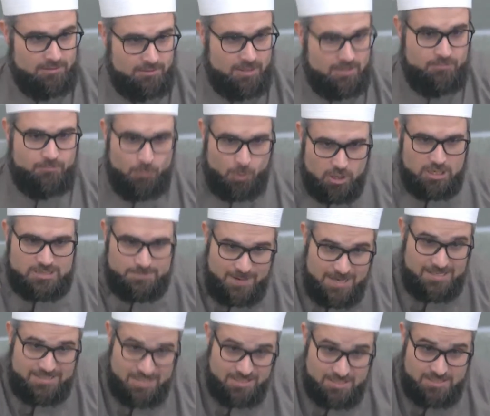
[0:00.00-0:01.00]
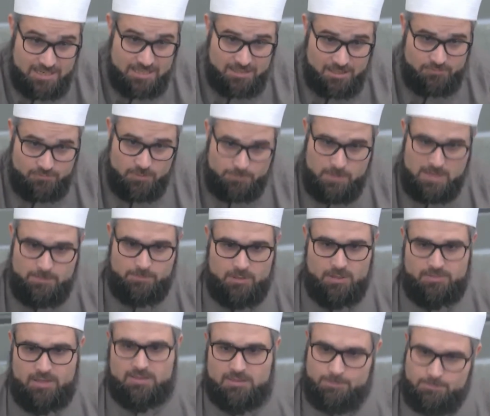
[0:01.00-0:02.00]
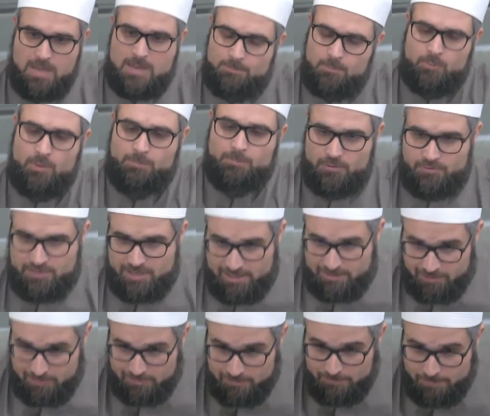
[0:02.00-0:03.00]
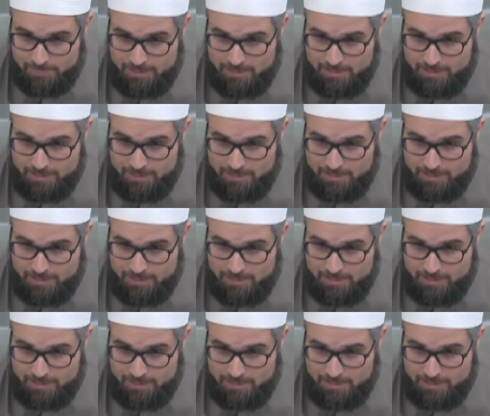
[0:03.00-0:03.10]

If more space is needed for people, then the people will put that in.